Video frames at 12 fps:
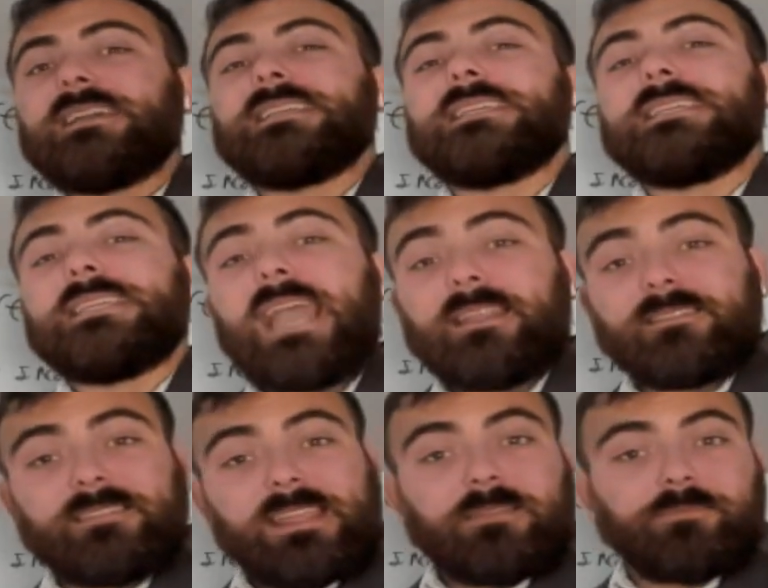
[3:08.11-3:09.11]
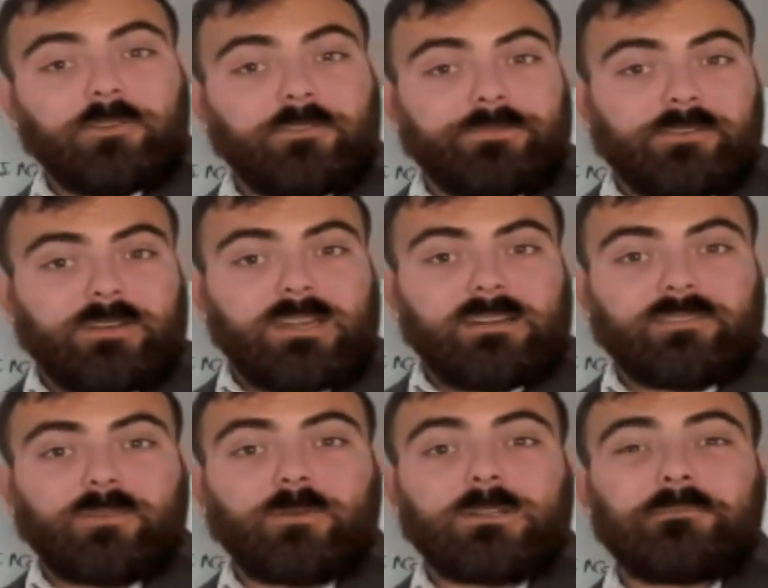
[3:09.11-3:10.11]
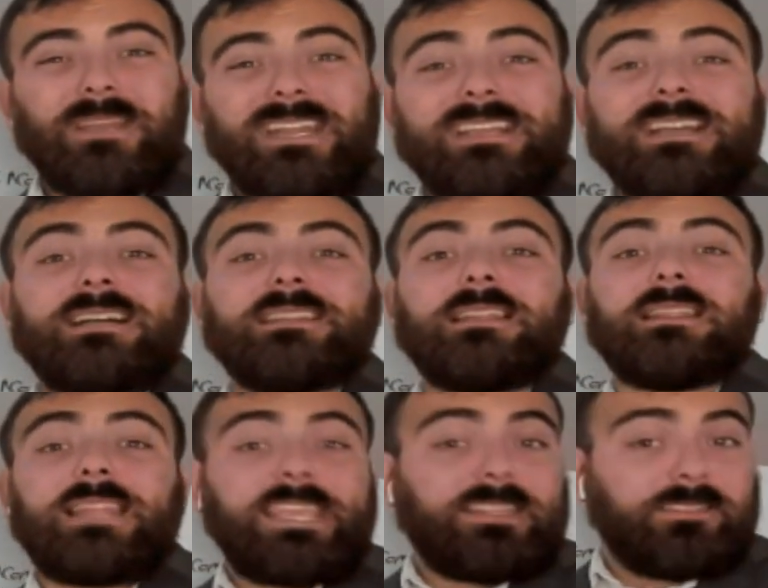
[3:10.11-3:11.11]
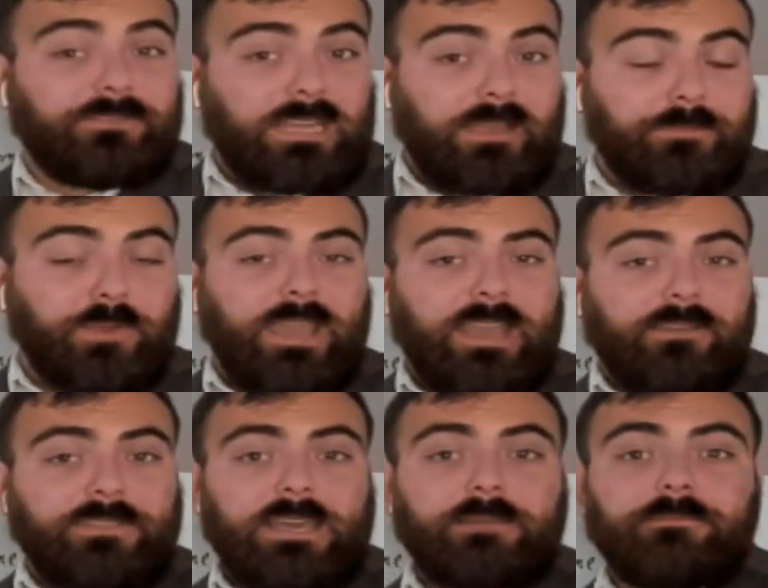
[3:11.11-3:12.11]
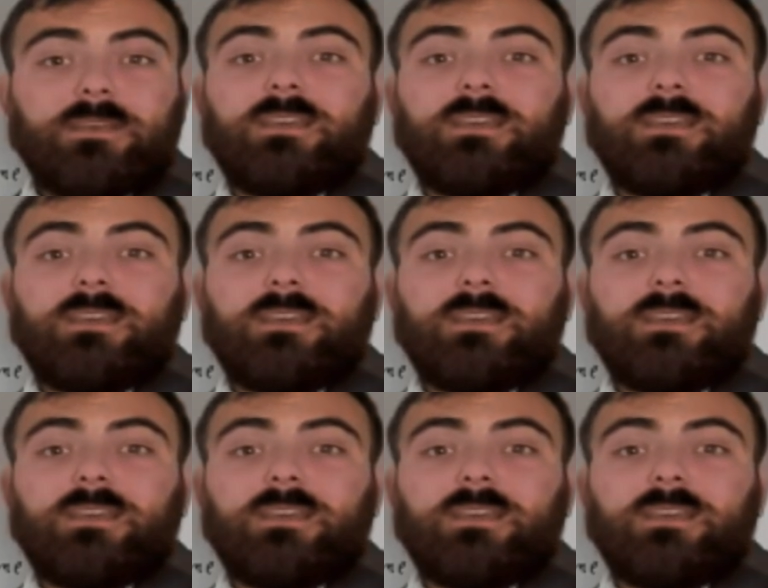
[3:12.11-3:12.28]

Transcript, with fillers: yes, they improve your credit score depending on the length of time you have them,